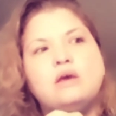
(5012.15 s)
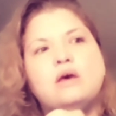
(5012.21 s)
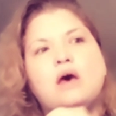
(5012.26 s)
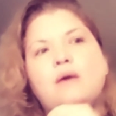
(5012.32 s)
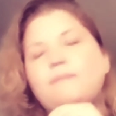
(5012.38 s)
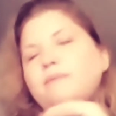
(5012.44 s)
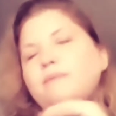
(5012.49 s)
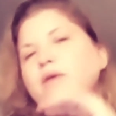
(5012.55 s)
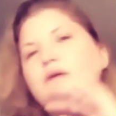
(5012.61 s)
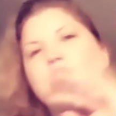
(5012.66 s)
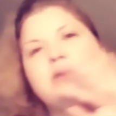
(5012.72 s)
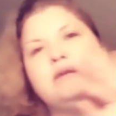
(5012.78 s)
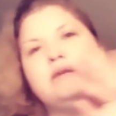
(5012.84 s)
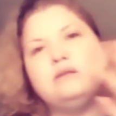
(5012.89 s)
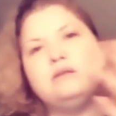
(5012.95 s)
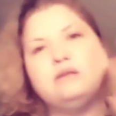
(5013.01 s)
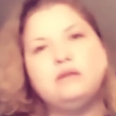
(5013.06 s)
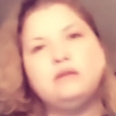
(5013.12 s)
a
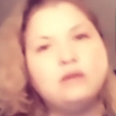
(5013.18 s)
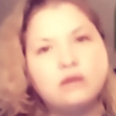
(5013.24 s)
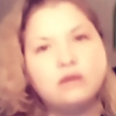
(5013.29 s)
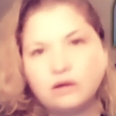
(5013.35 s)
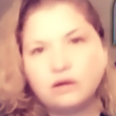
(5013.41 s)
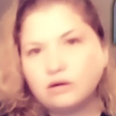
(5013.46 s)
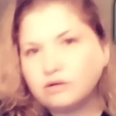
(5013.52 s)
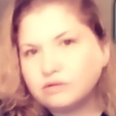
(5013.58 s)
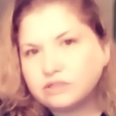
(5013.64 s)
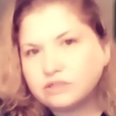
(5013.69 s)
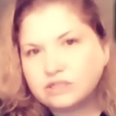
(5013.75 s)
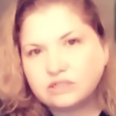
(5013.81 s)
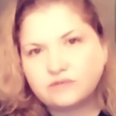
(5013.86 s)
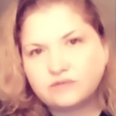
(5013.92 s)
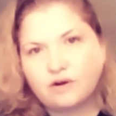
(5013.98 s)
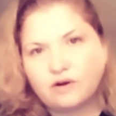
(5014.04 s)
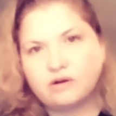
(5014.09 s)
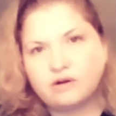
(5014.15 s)
million years as
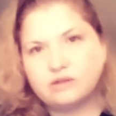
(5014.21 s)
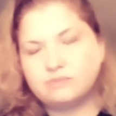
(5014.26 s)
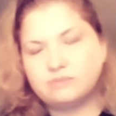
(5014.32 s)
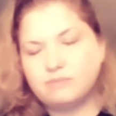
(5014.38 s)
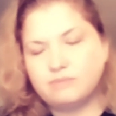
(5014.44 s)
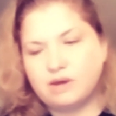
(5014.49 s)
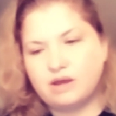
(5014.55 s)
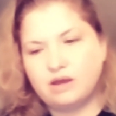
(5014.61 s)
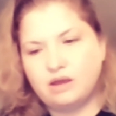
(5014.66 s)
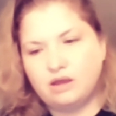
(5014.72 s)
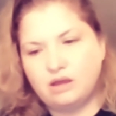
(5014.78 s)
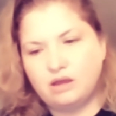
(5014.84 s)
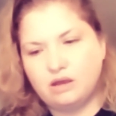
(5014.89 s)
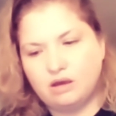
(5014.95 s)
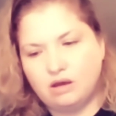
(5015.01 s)
far as my